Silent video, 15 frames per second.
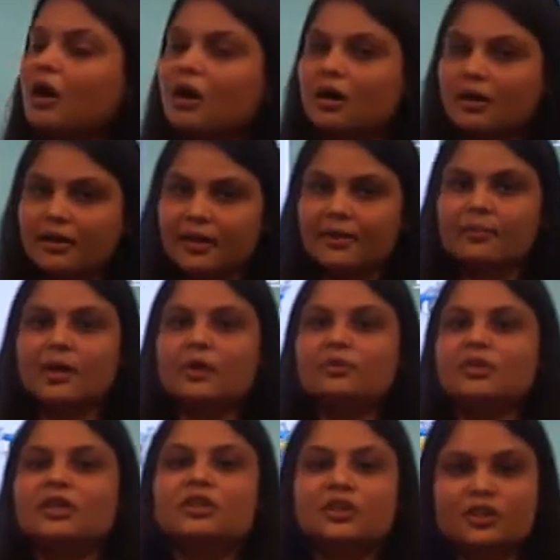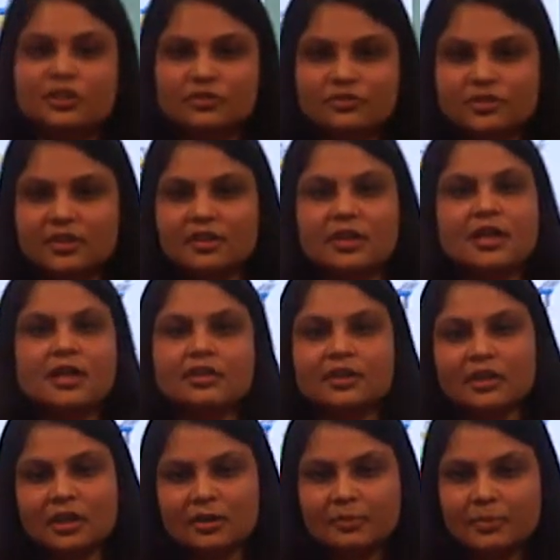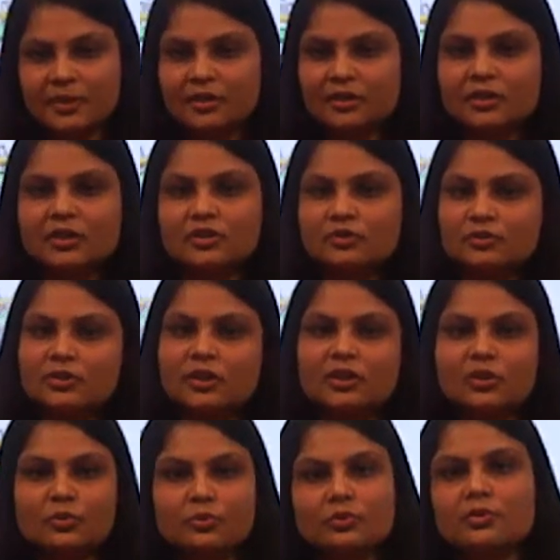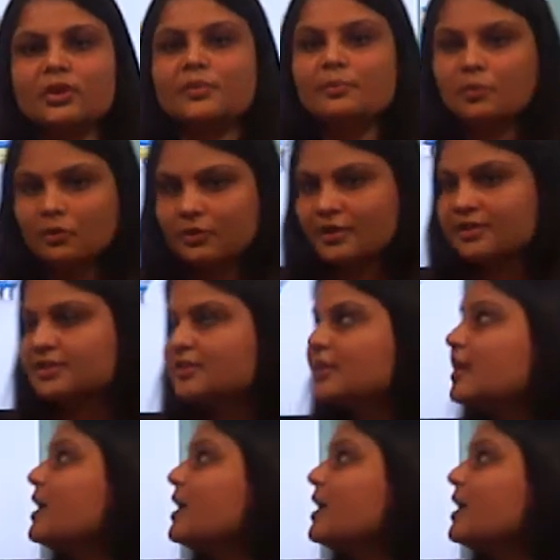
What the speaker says: all about introducing the company to the new employees,